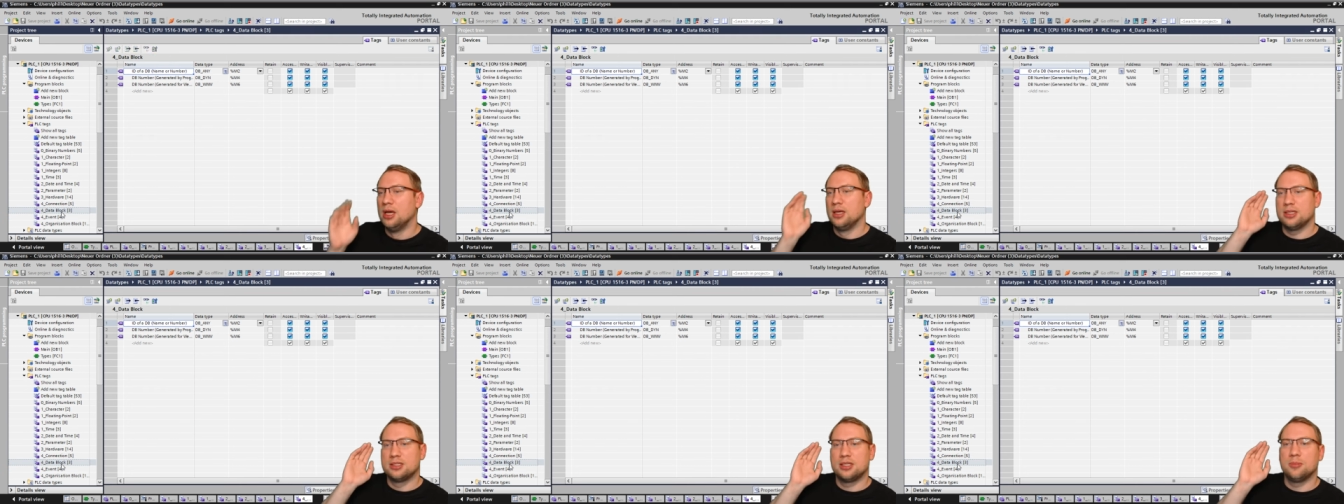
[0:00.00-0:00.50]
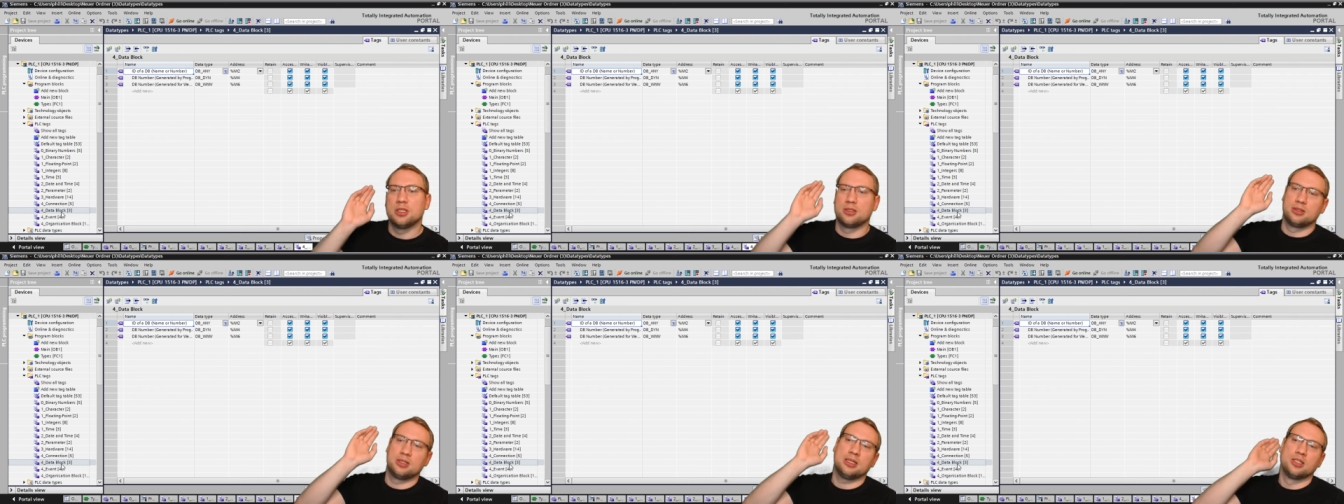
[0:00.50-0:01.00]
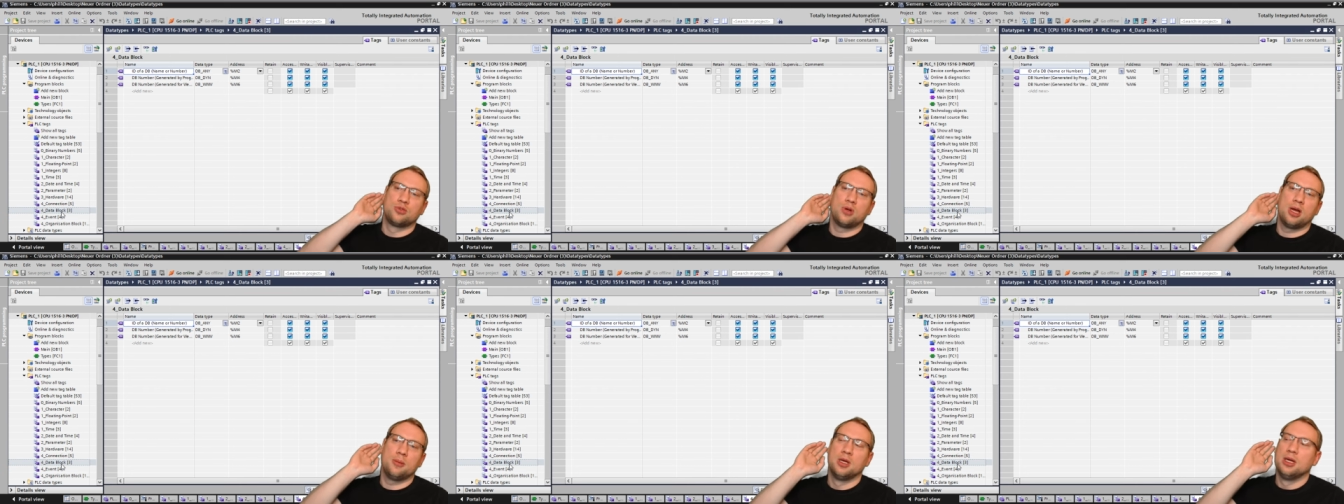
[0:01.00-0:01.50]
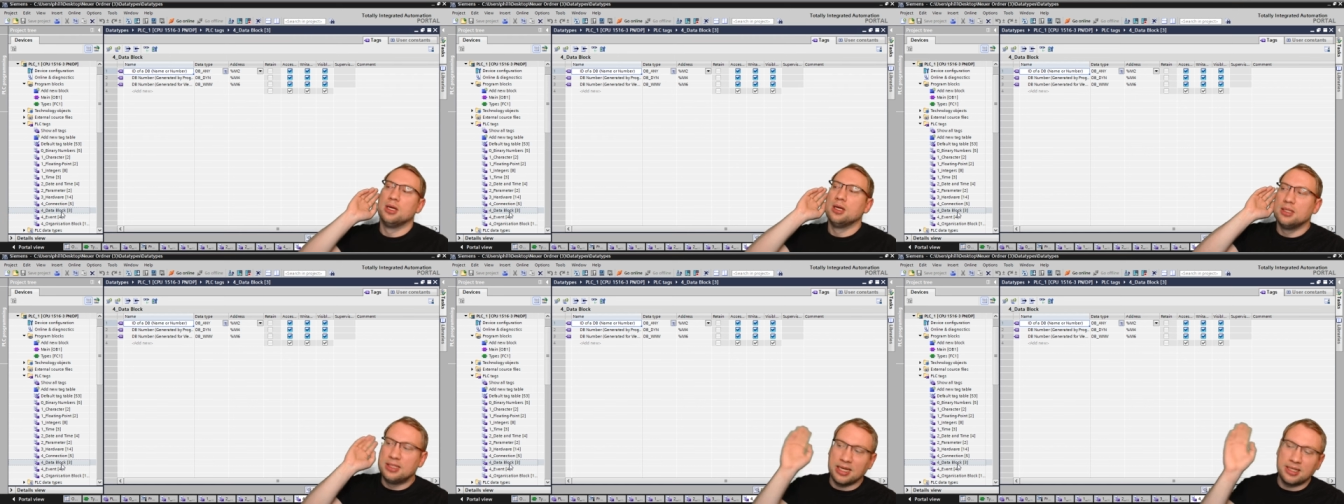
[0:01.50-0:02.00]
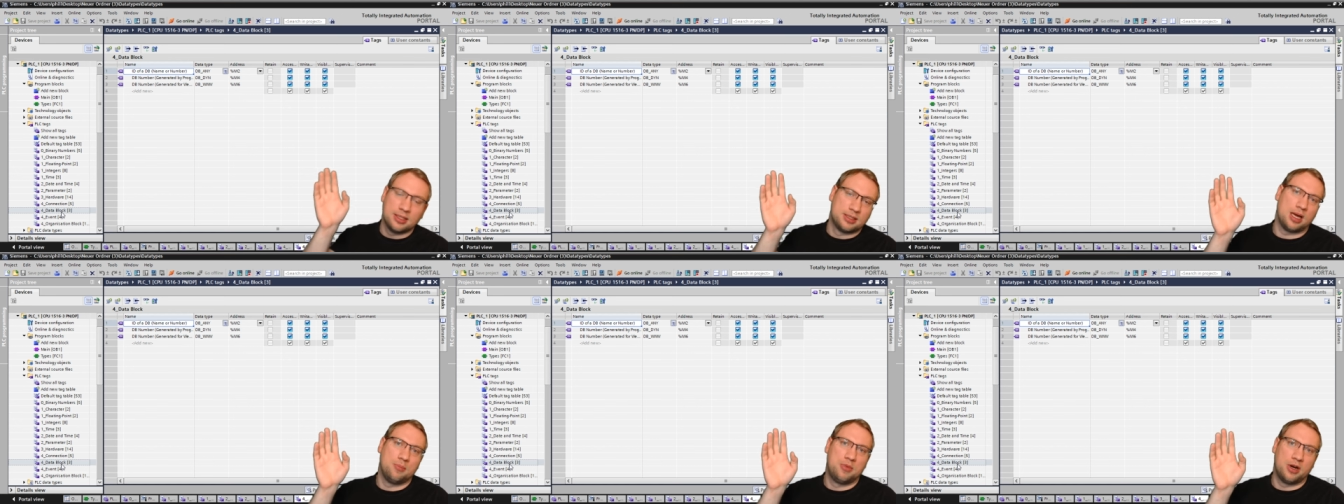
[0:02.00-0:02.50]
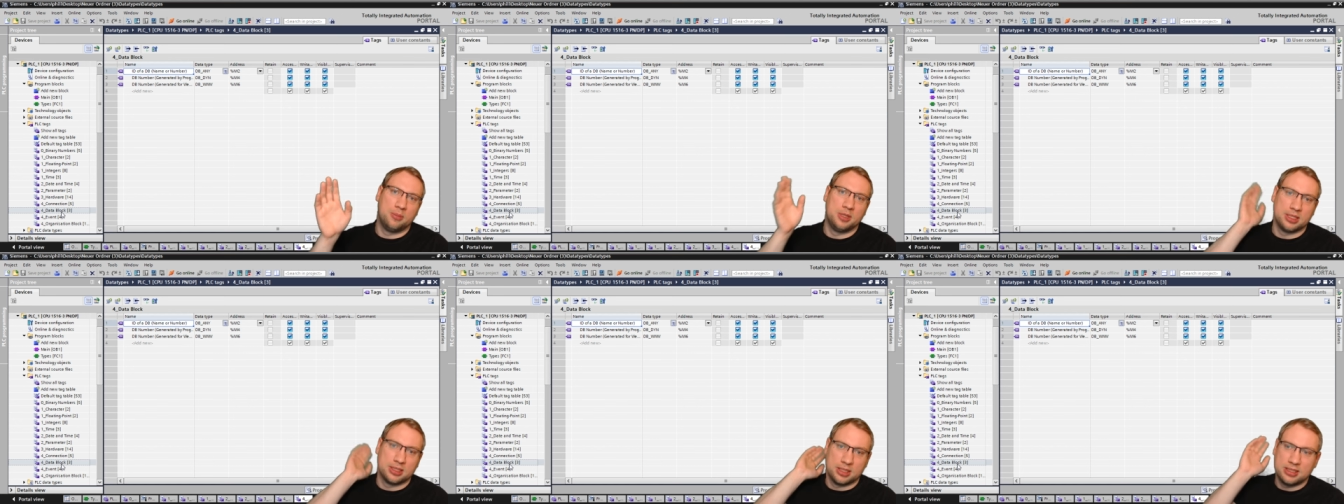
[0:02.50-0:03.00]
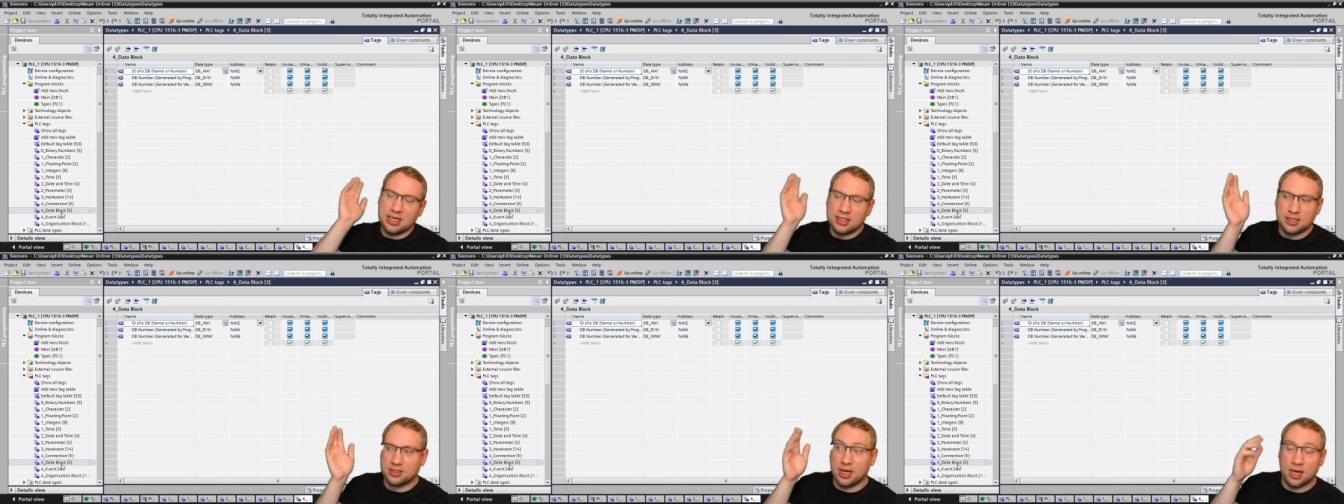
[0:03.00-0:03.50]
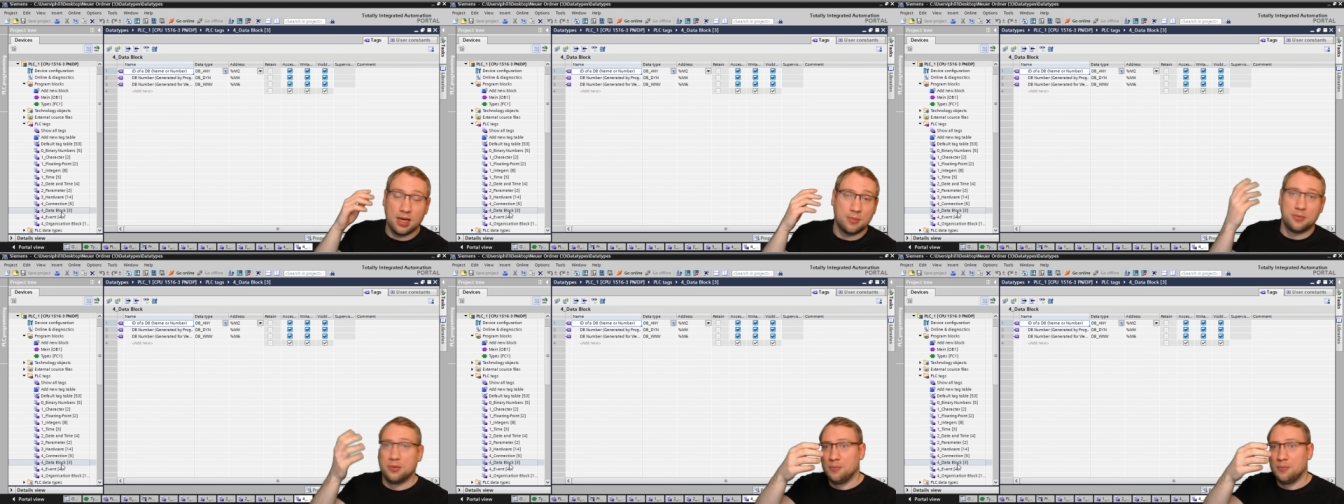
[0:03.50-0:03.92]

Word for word: There's some that describe data type parameters and data type